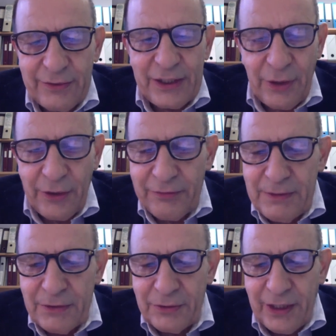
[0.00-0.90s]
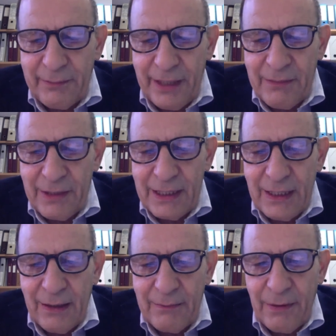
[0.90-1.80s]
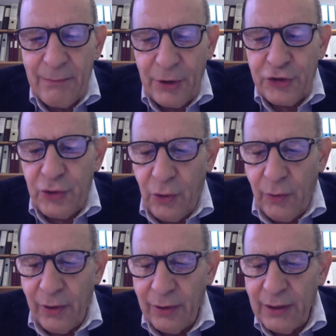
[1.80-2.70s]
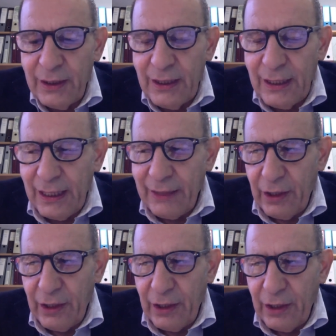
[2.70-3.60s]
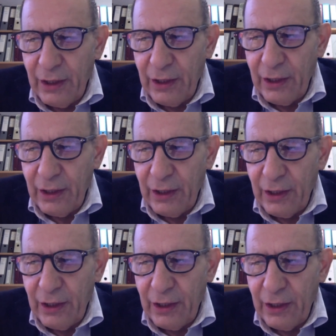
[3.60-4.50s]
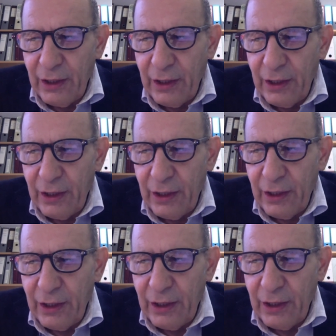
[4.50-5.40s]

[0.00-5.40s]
So they transmit to their baby a much lower level of antibodies, maybe 1/10